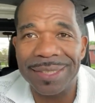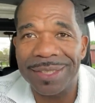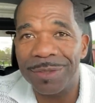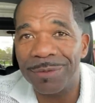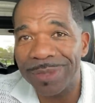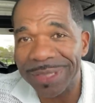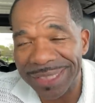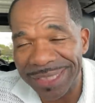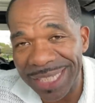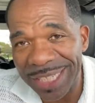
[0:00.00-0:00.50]

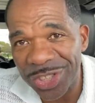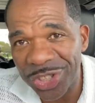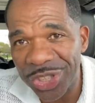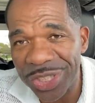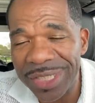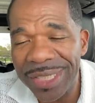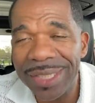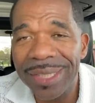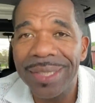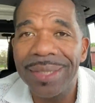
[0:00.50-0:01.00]

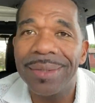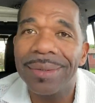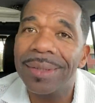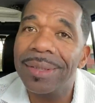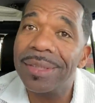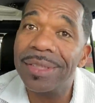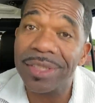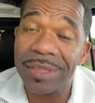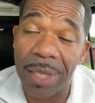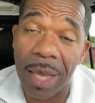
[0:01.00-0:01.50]
recession,
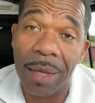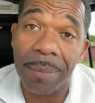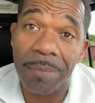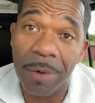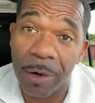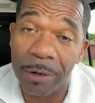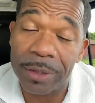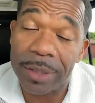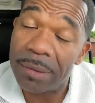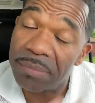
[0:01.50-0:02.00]
then the stock
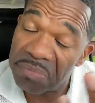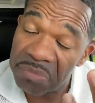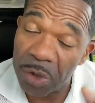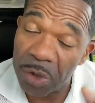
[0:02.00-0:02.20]
market